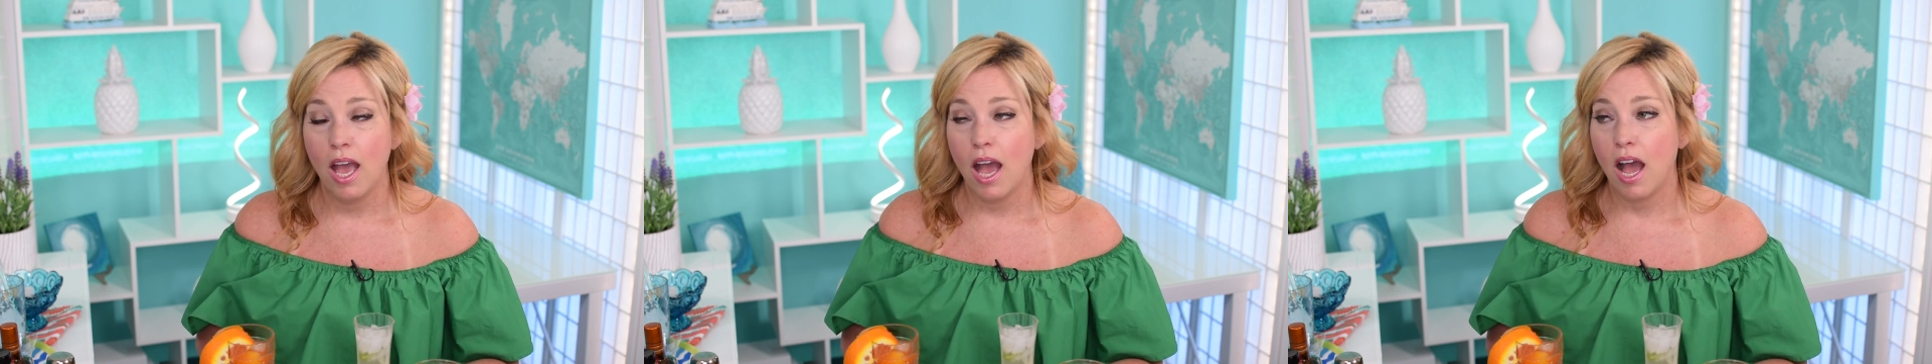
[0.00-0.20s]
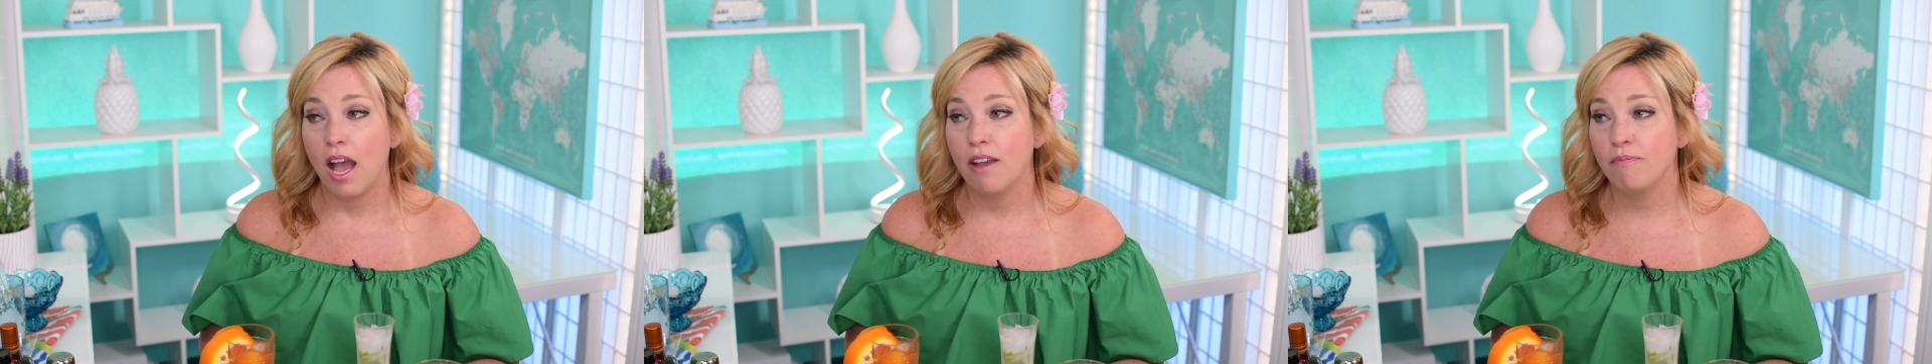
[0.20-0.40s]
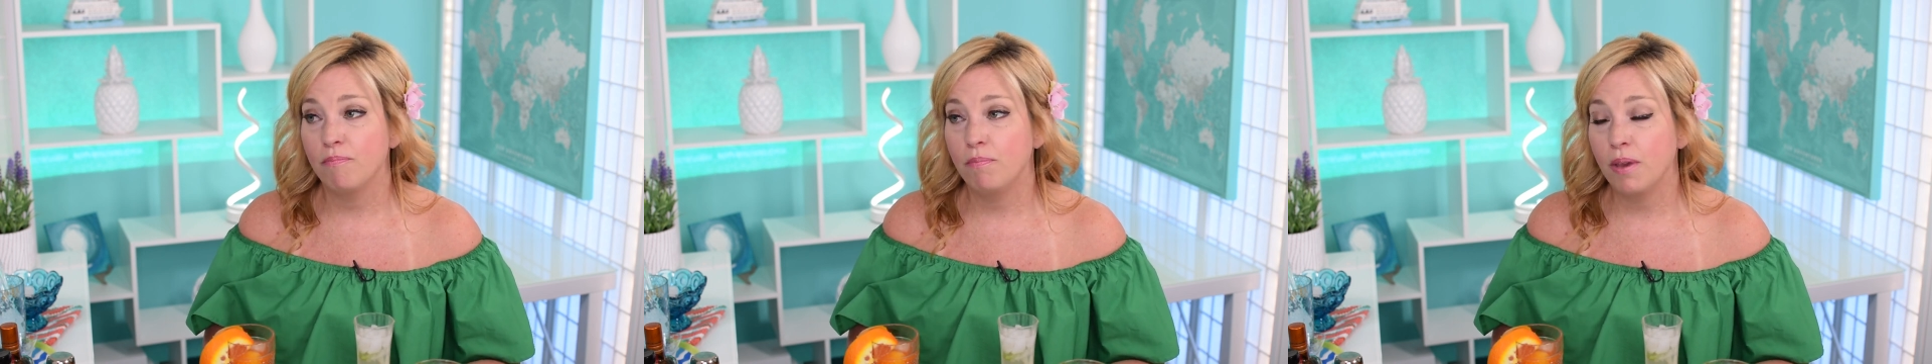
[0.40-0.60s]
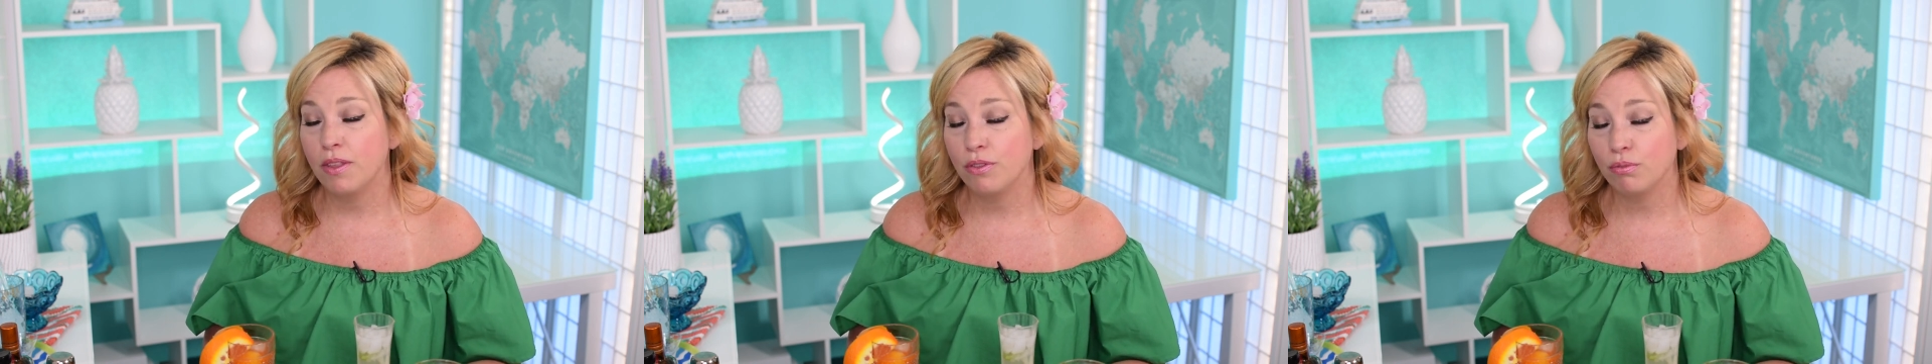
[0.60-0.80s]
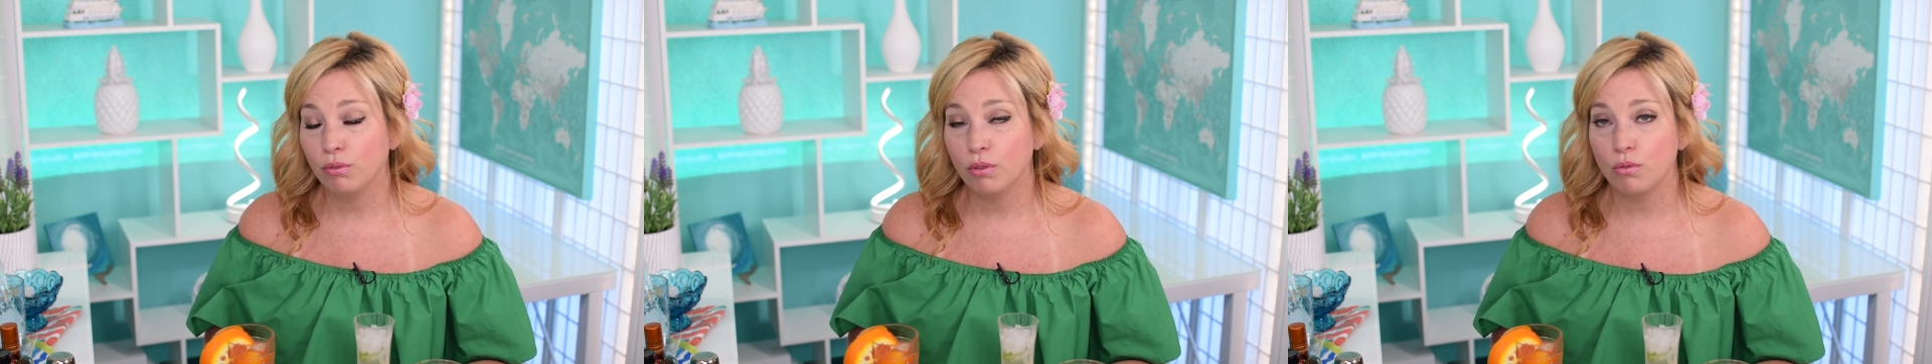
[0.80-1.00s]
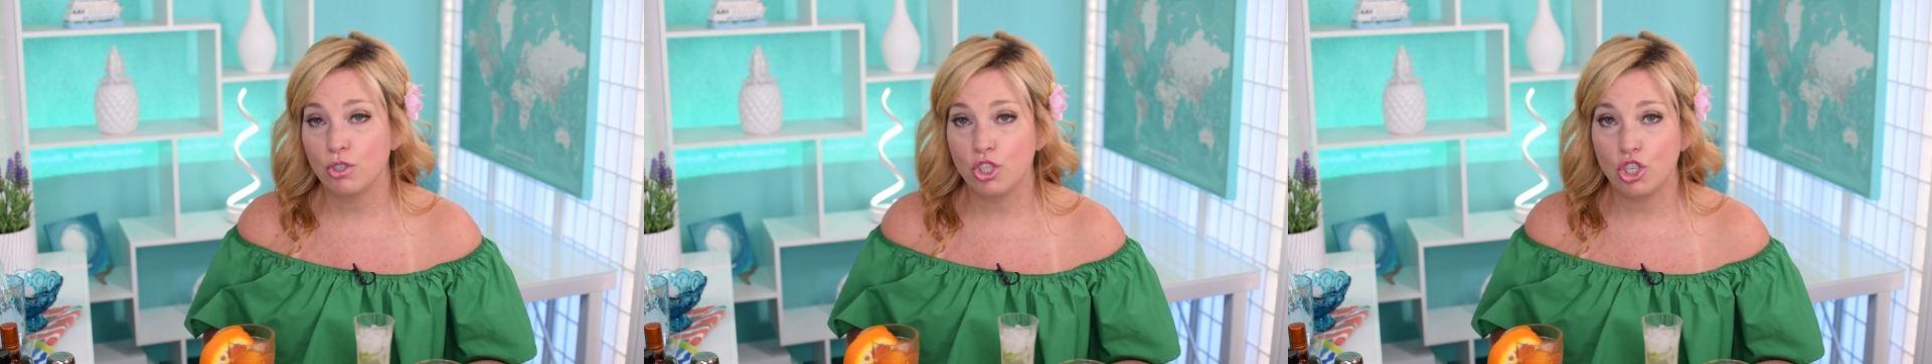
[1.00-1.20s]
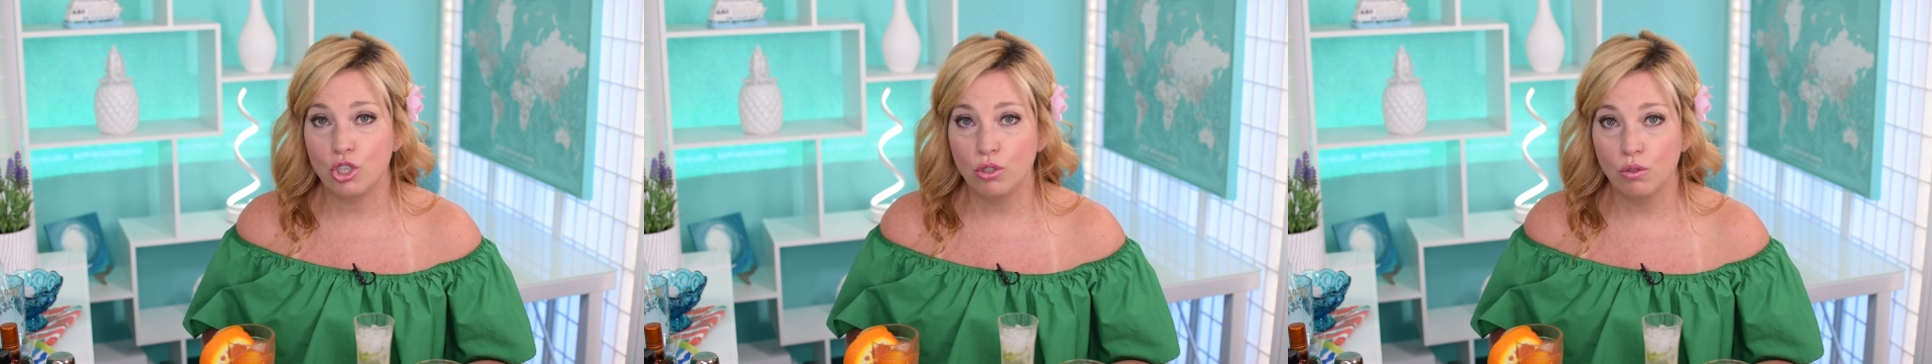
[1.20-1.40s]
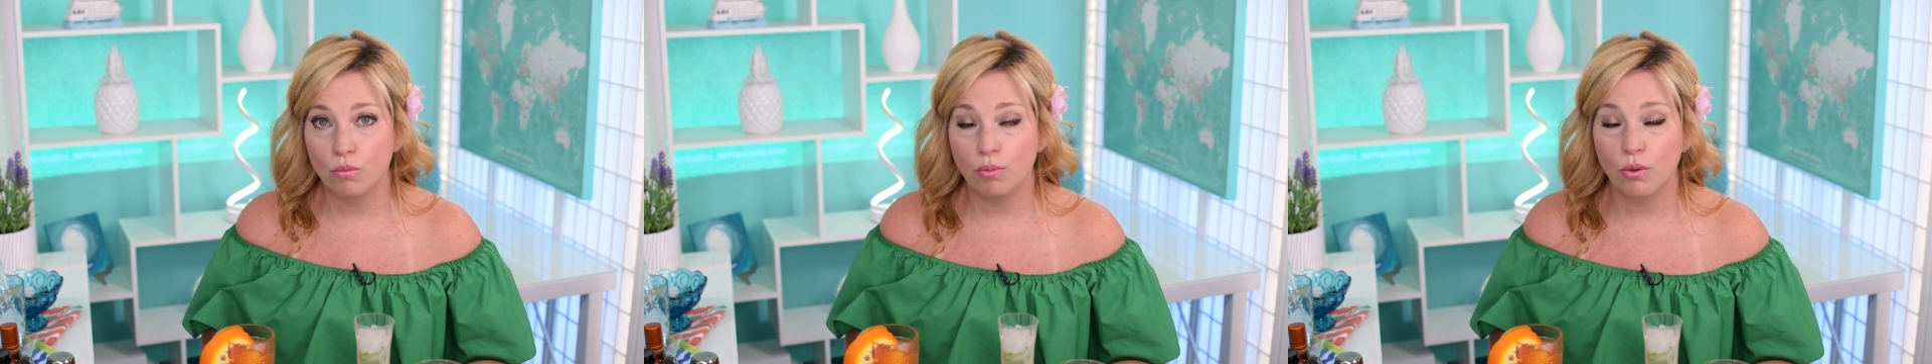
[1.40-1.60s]
I've been through
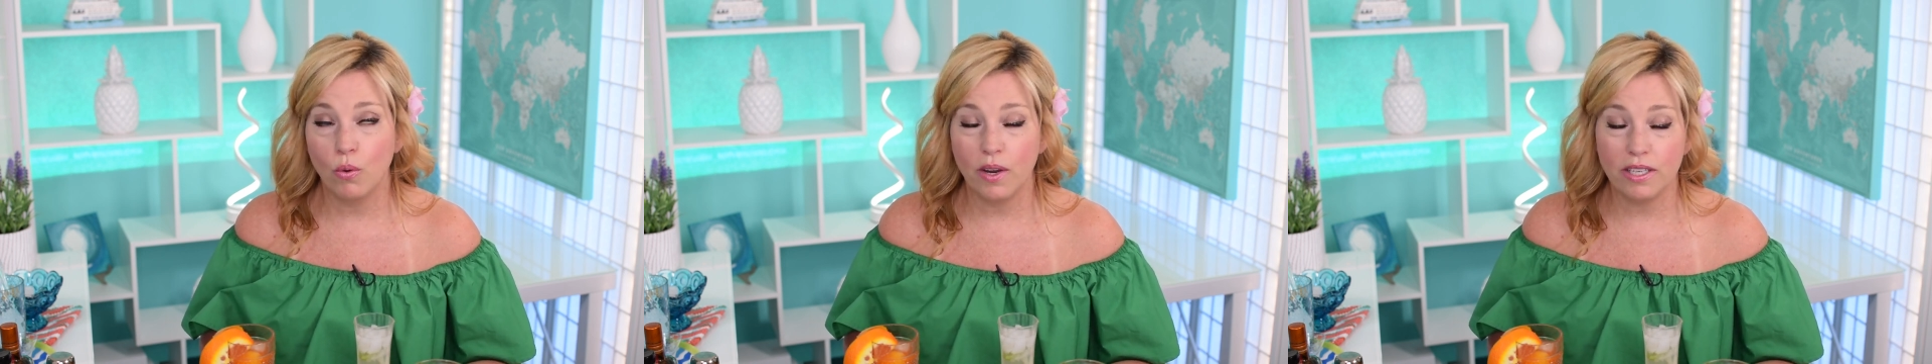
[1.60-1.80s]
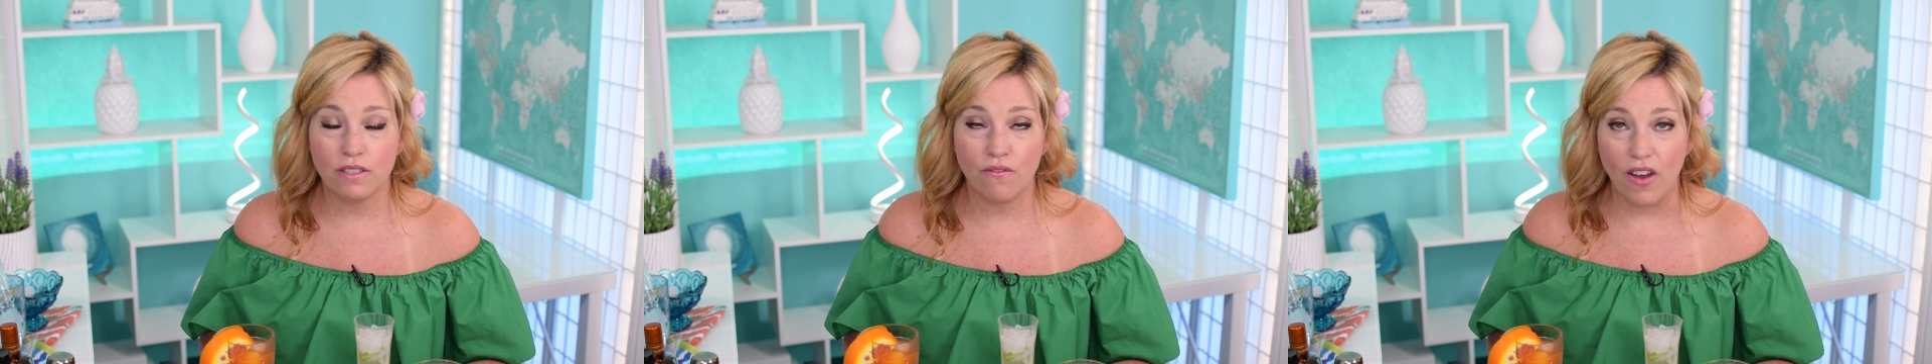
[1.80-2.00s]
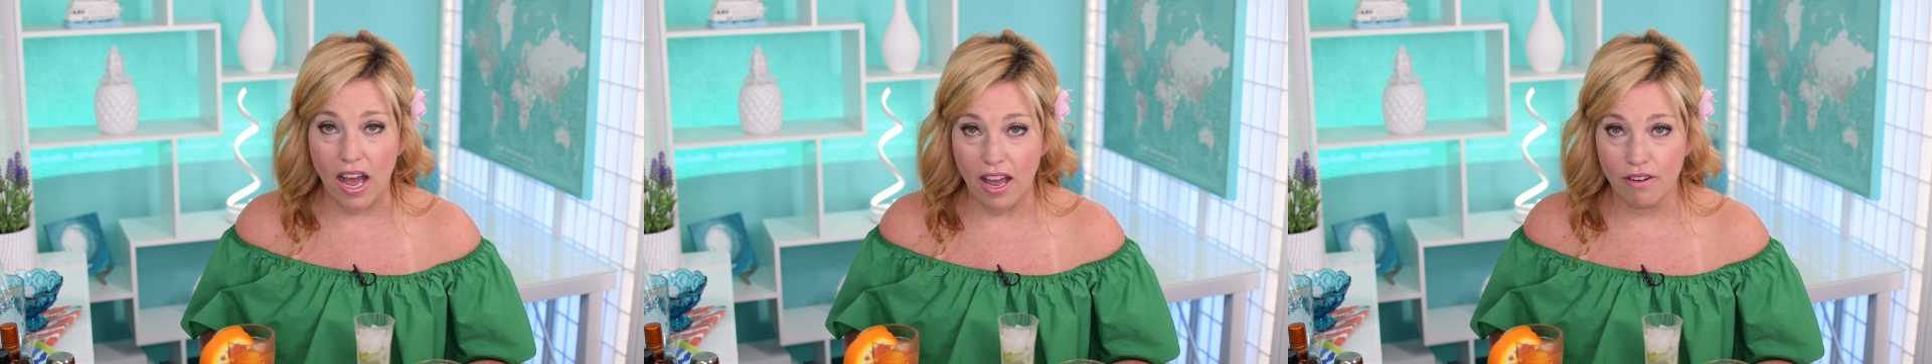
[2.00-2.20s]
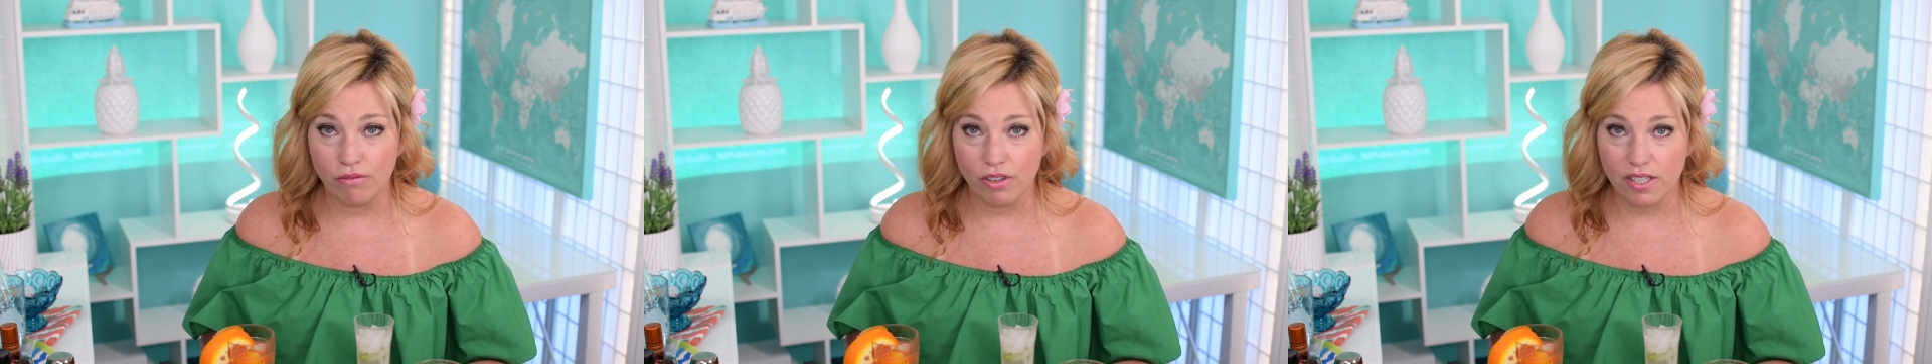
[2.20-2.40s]
2.5